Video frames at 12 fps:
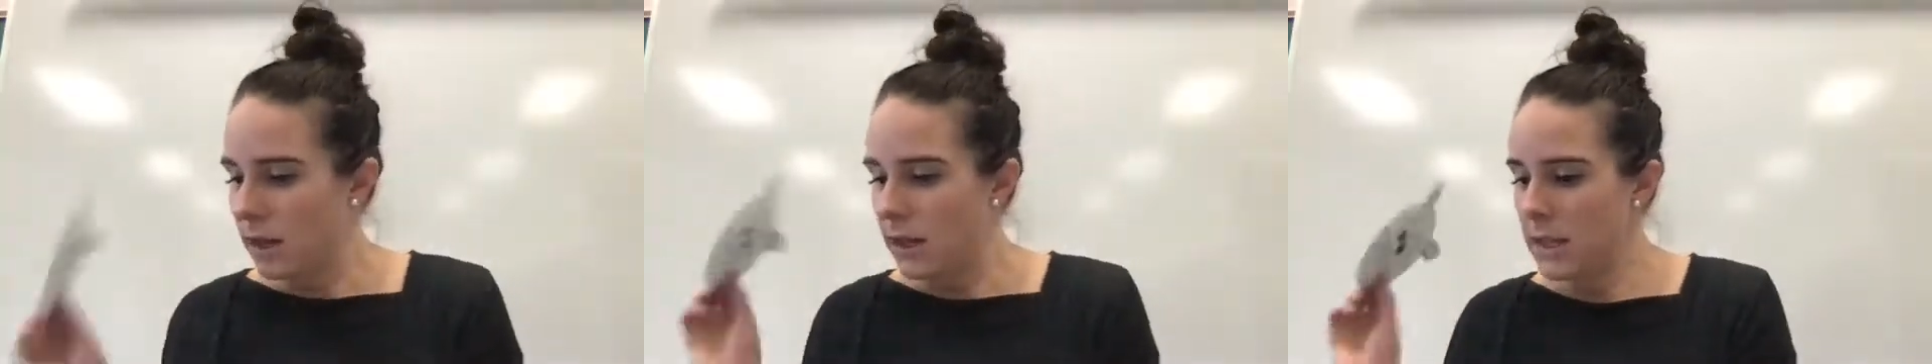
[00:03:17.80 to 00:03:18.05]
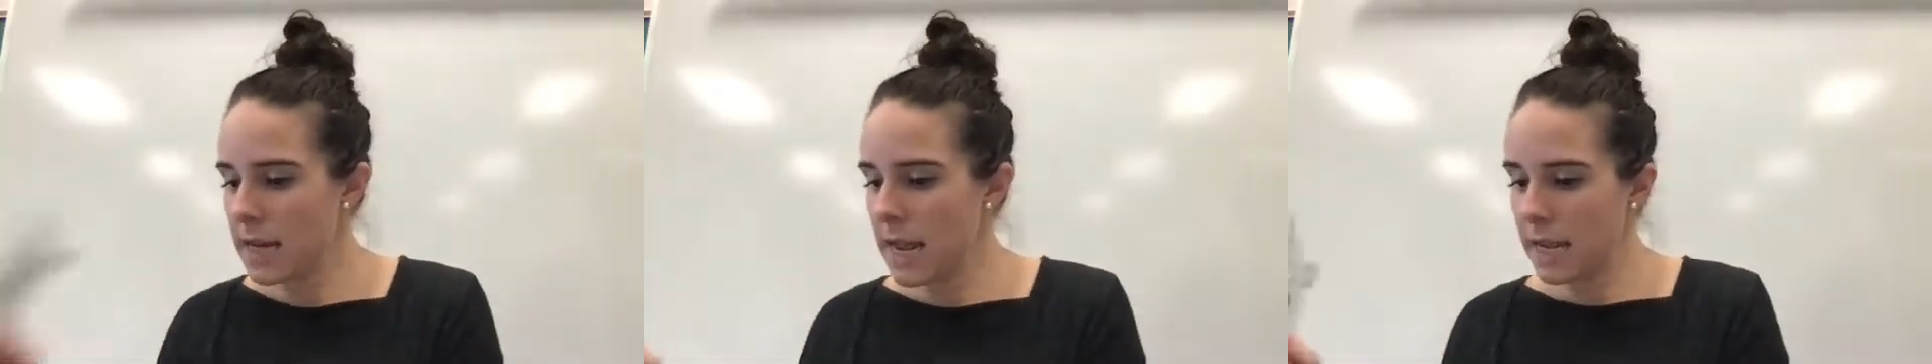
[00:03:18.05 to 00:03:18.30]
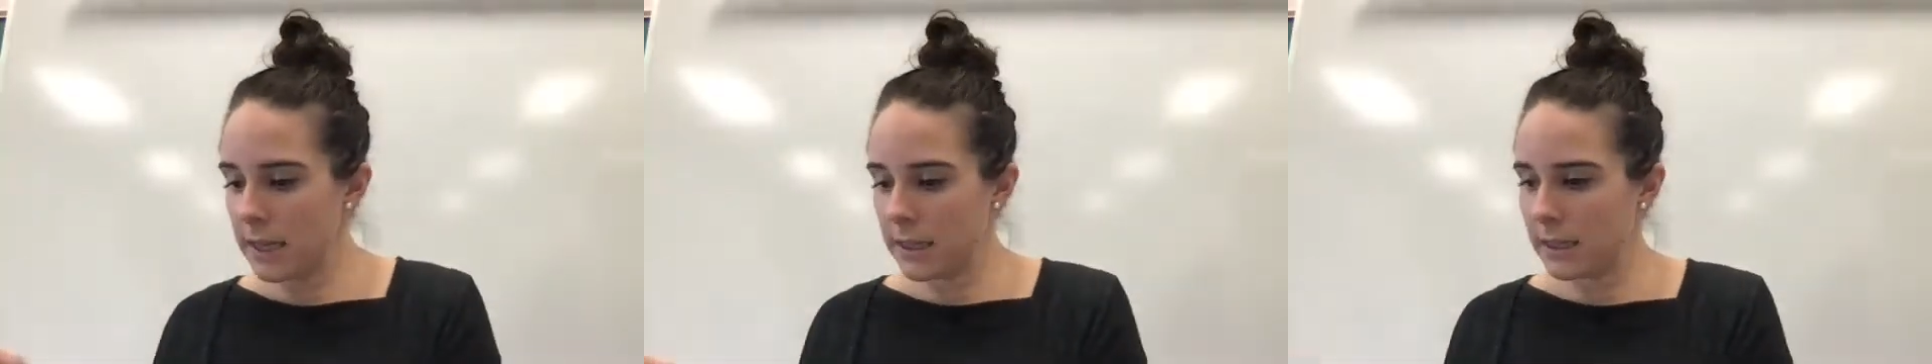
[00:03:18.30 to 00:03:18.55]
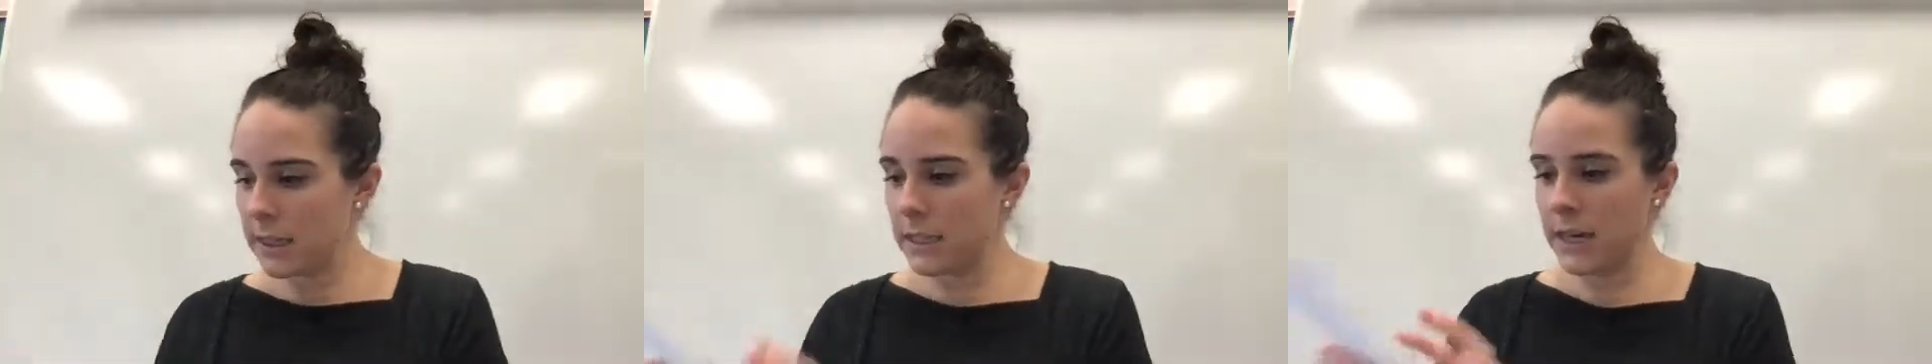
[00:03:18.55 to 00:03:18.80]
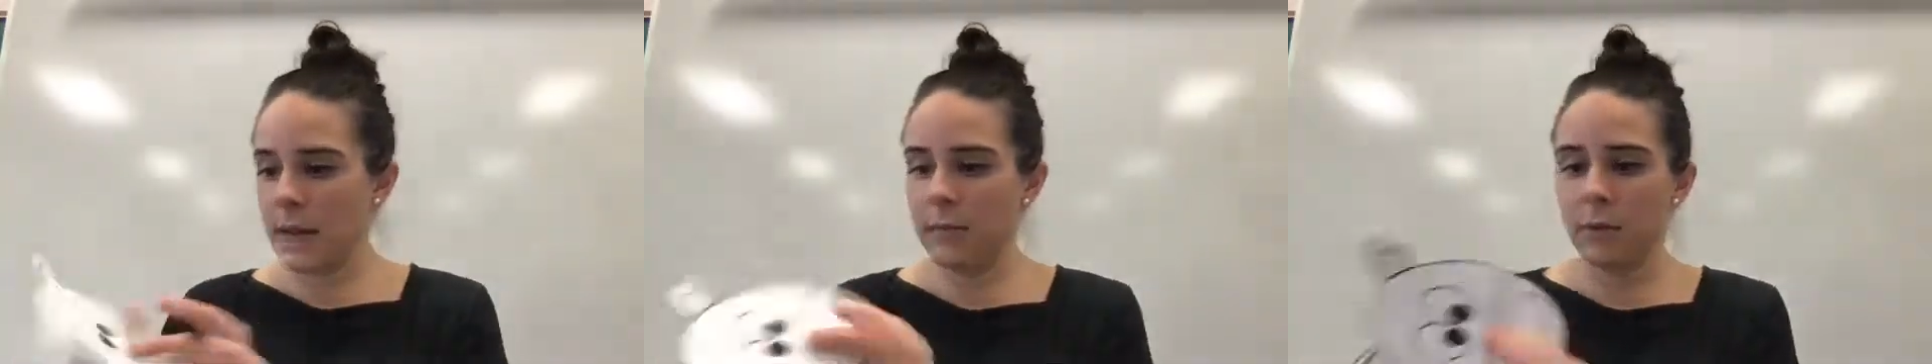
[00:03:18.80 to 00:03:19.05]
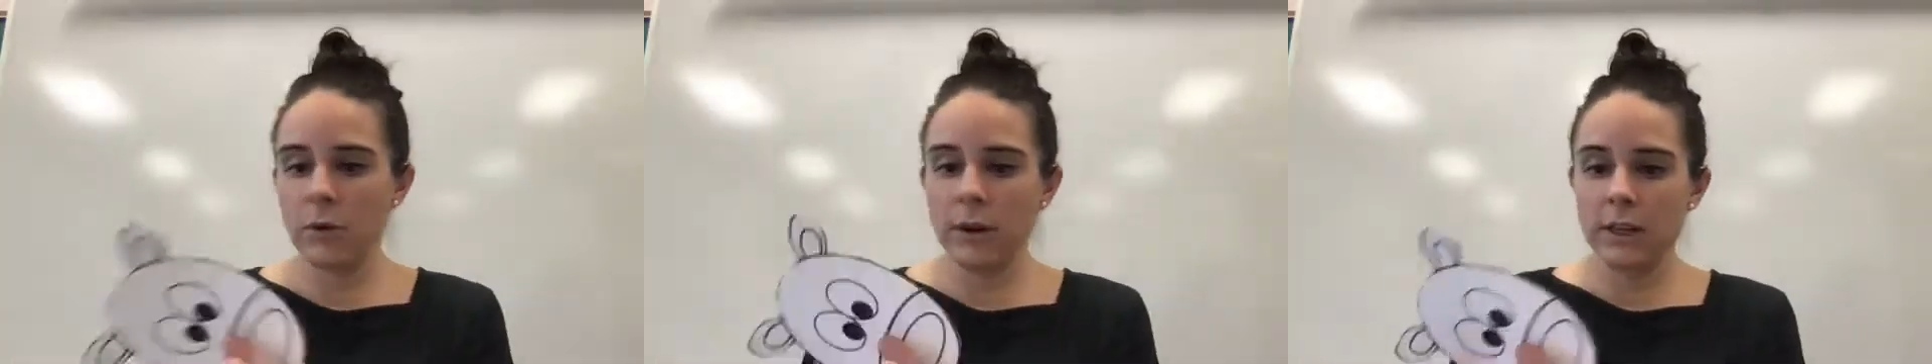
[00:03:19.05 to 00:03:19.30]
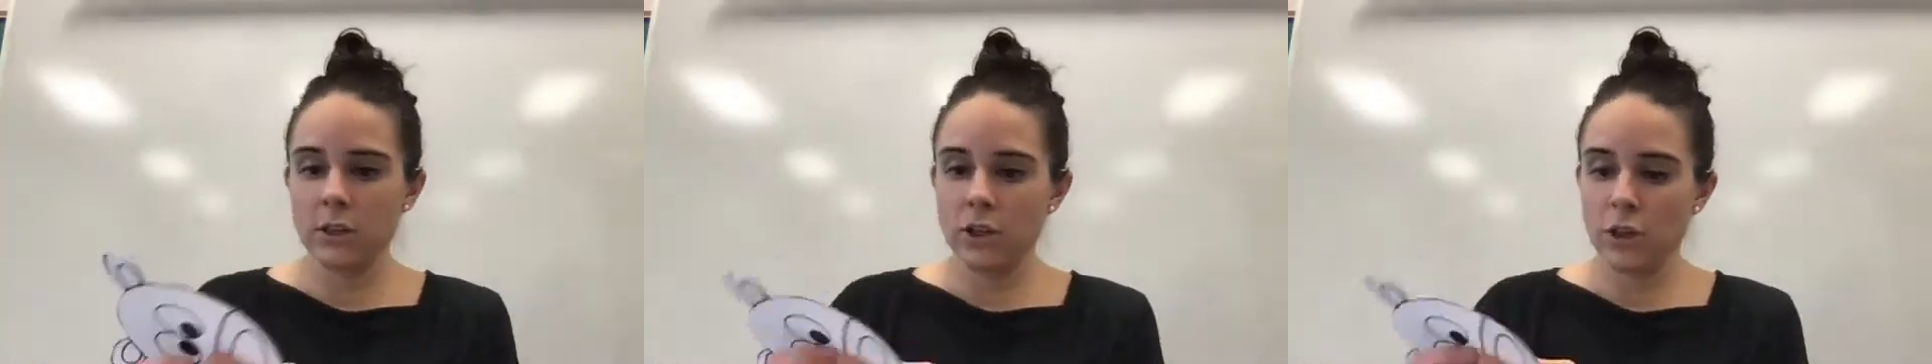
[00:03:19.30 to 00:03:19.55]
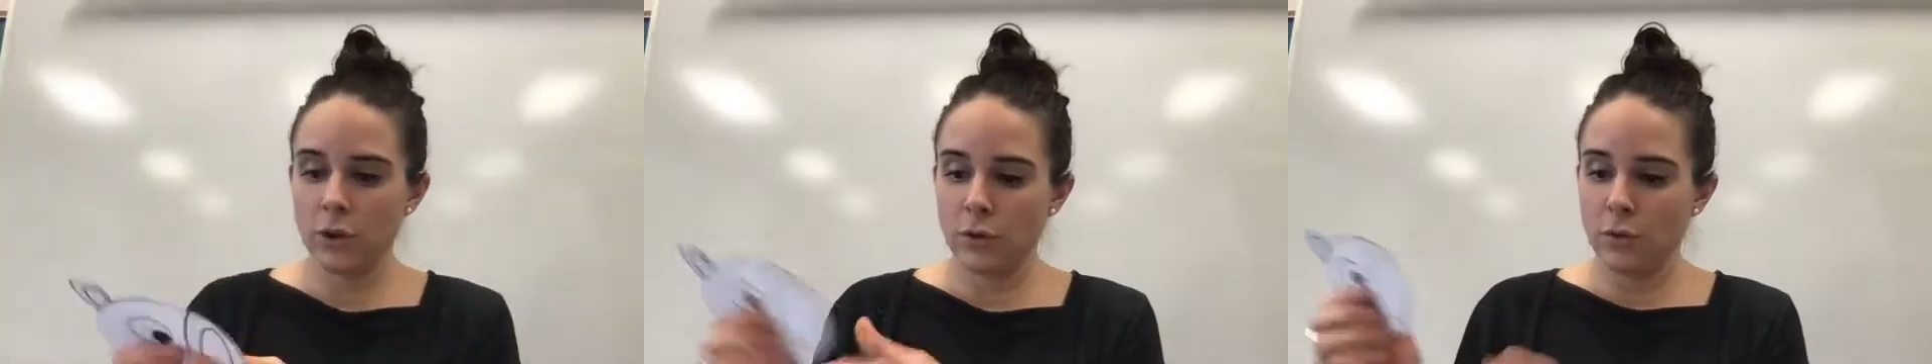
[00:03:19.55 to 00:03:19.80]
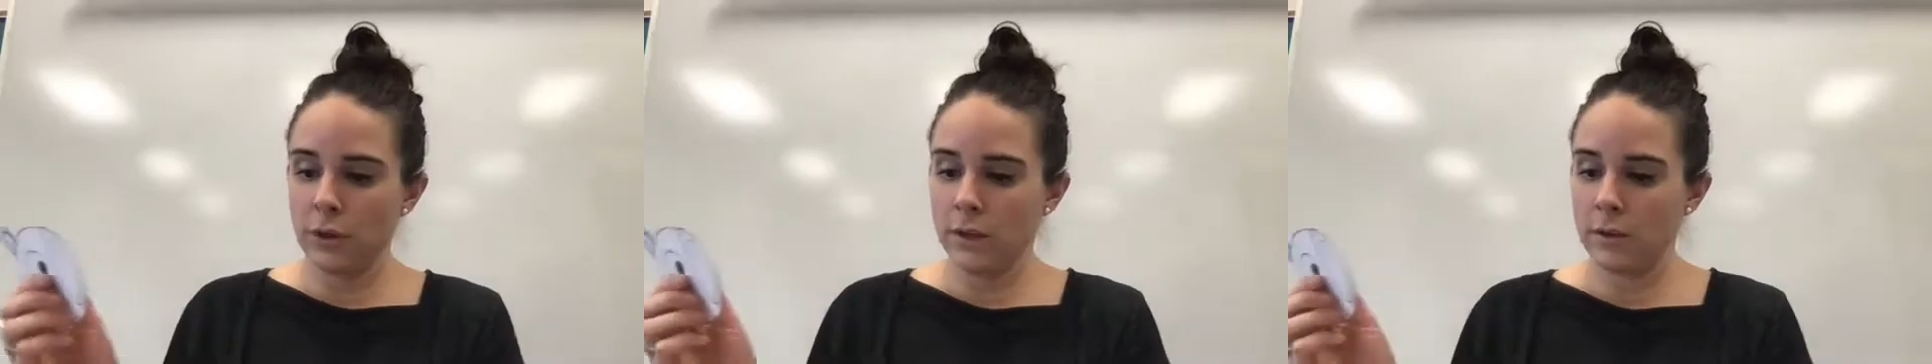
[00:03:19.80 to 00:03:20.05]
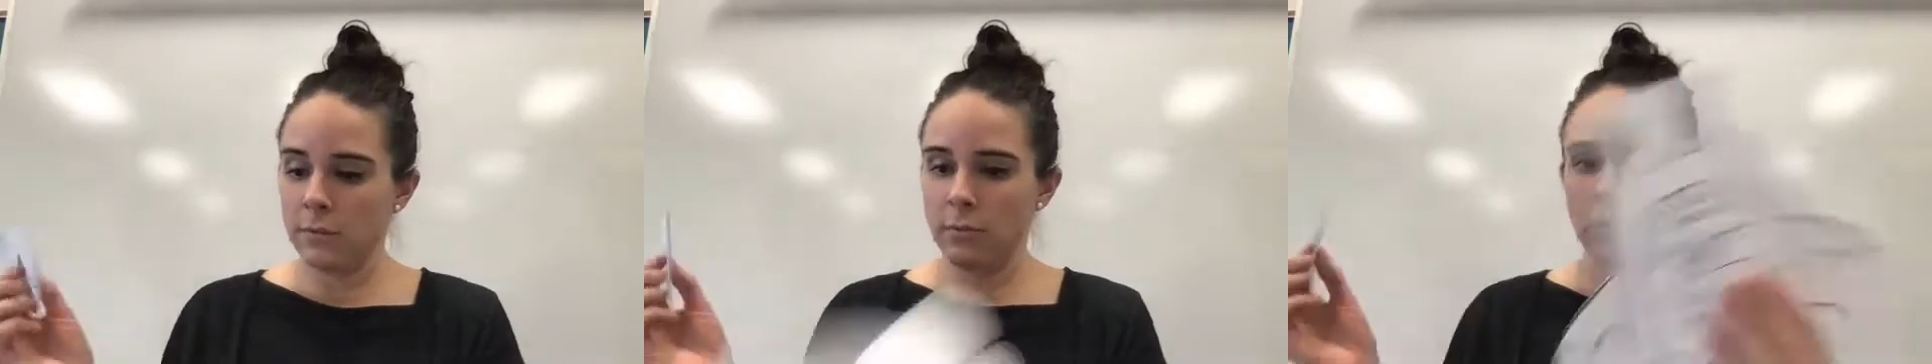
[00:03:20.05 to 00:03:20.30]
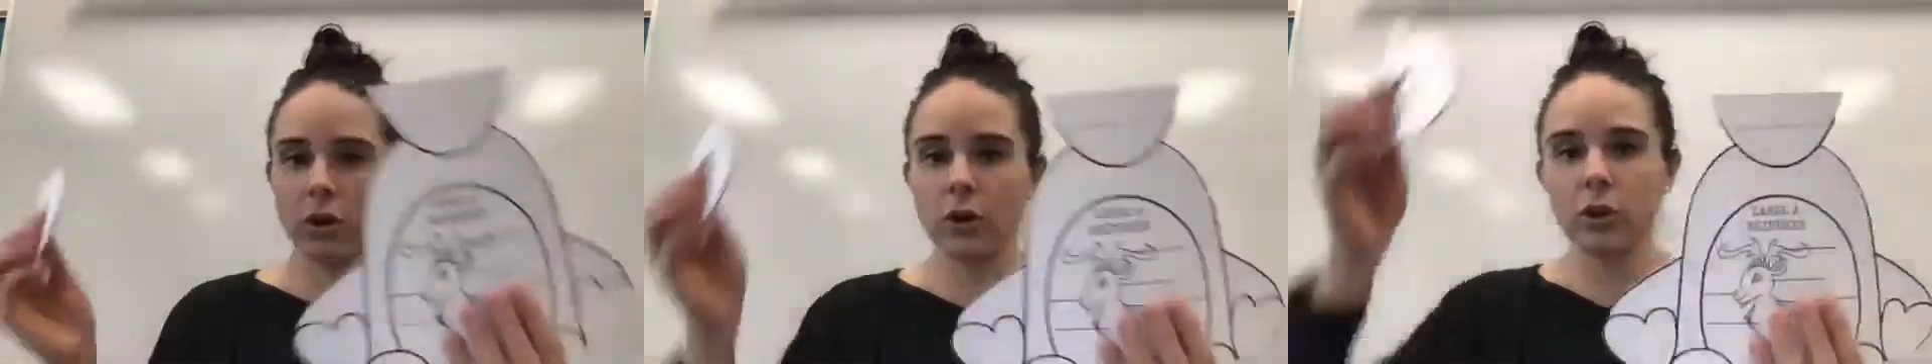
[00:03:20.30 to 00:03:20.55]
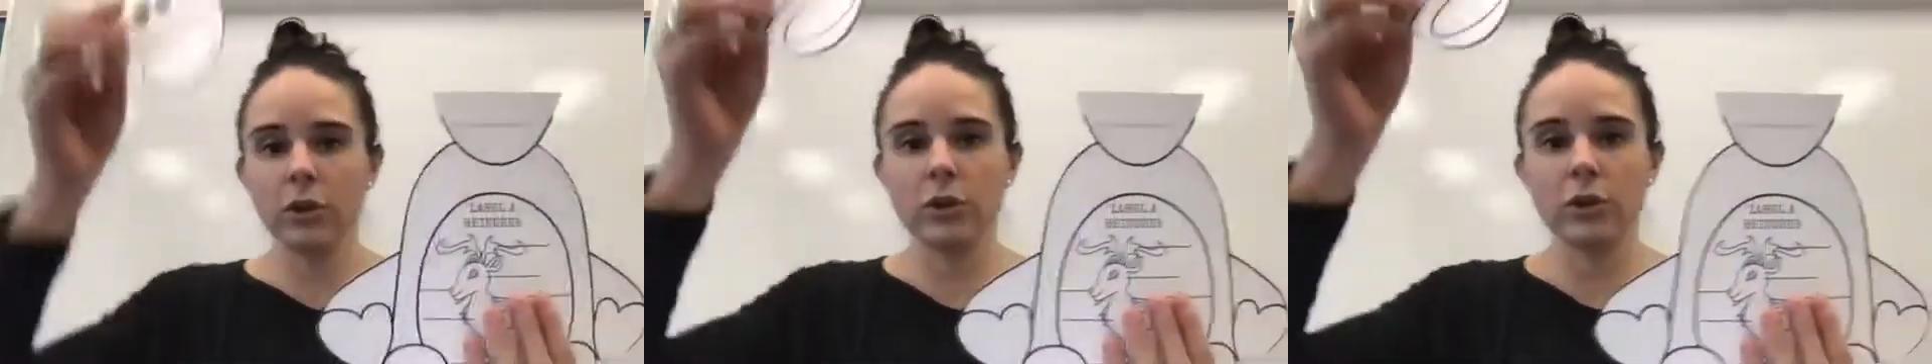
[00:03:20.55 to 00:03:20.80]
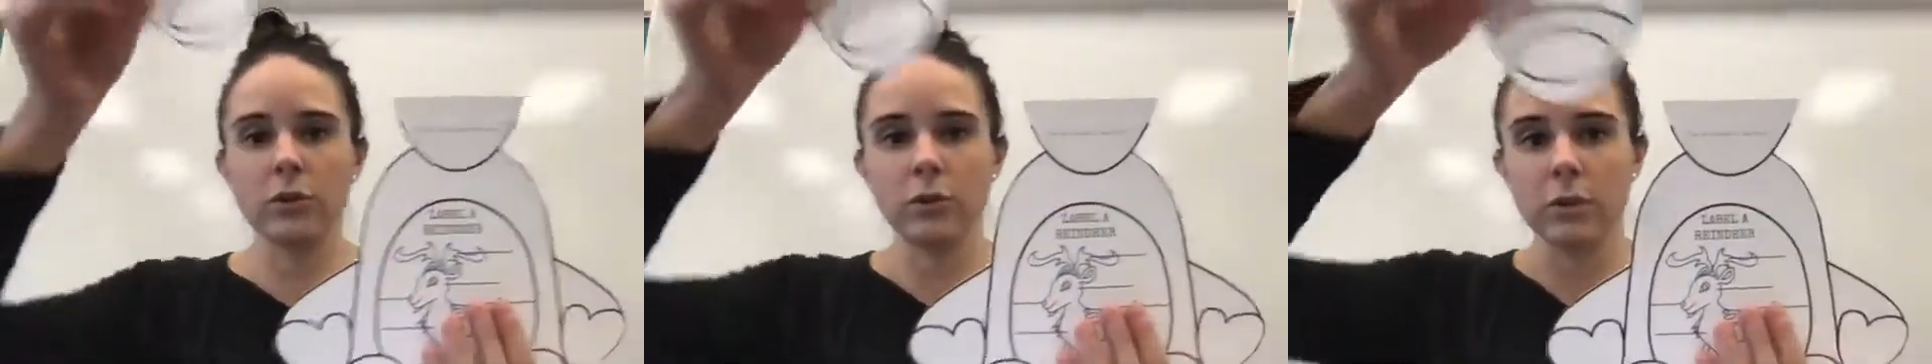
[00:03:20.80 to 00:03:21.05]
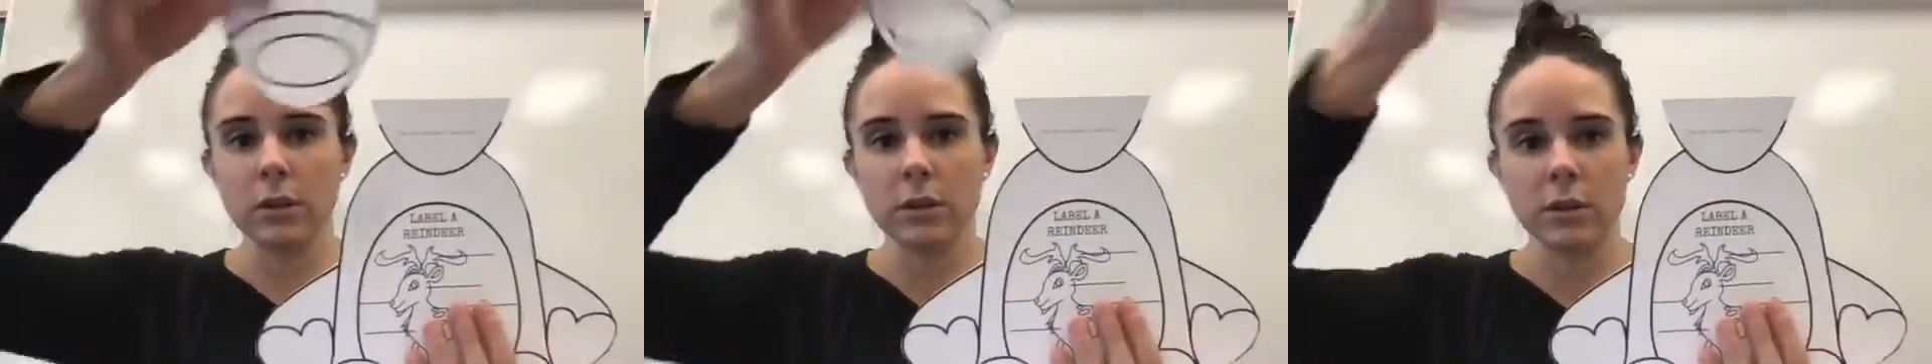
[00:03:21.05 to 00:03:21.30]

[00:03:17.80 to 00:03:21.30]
Next, I'm going to put glue